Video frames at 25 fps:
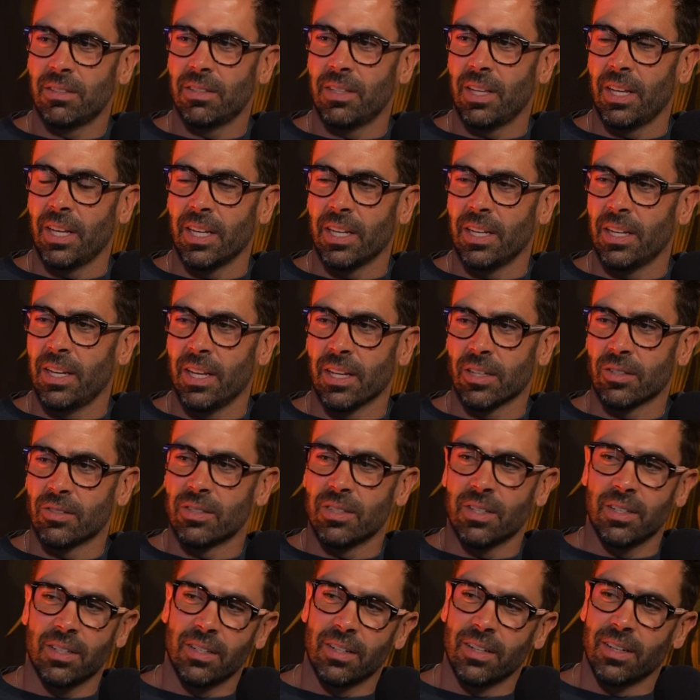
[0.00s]

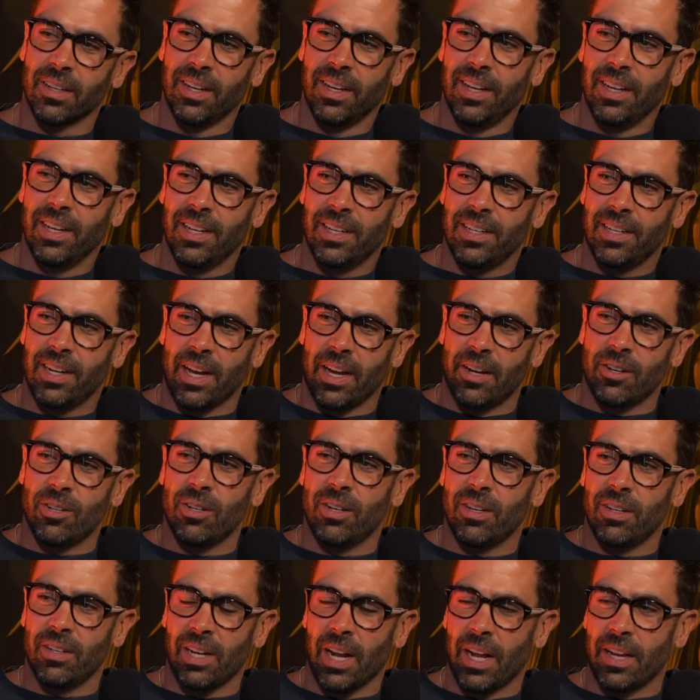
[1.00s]
nixed, and now
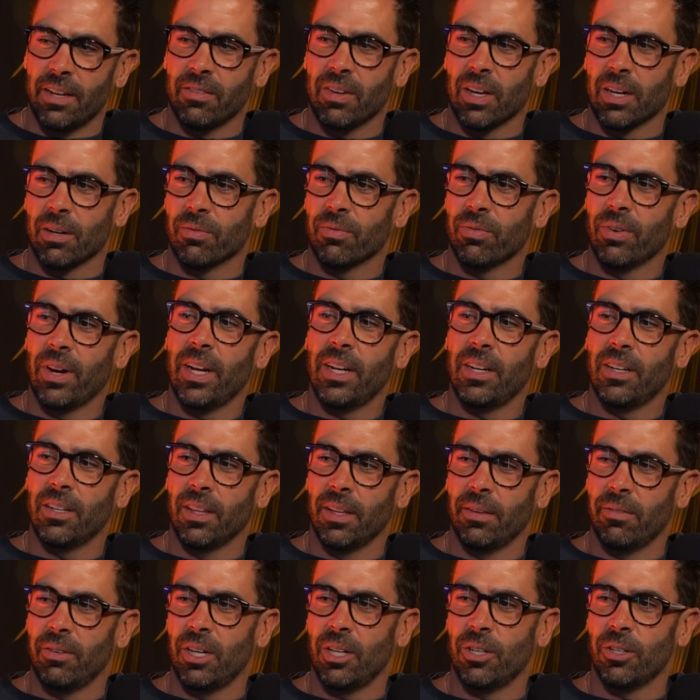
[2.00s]
you've got a friend
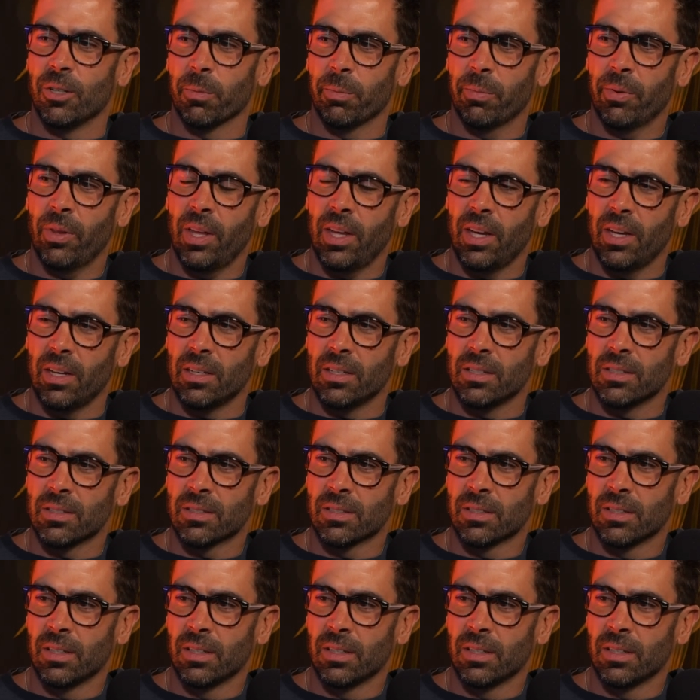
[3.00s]
living in your place